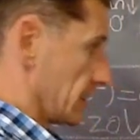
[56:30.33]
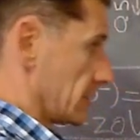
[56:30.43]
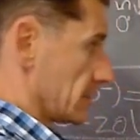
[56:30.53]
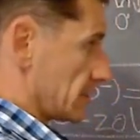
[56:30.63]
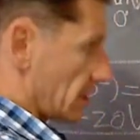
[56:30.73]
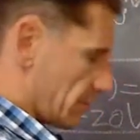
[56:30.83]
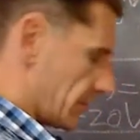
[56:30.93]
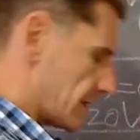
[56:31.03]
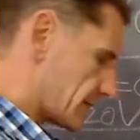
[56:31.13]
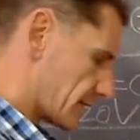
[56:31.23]
So
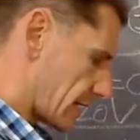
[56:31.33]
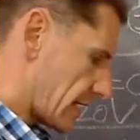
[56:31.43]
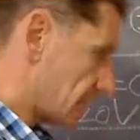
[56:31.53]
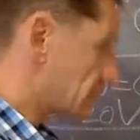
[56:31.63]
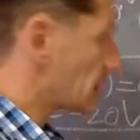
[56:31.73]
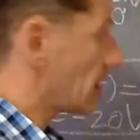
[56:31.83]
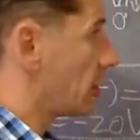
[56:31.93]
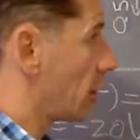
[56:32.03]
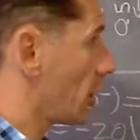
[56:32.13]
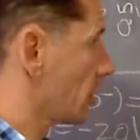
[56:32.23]
this is a
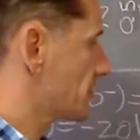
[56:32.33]
lot of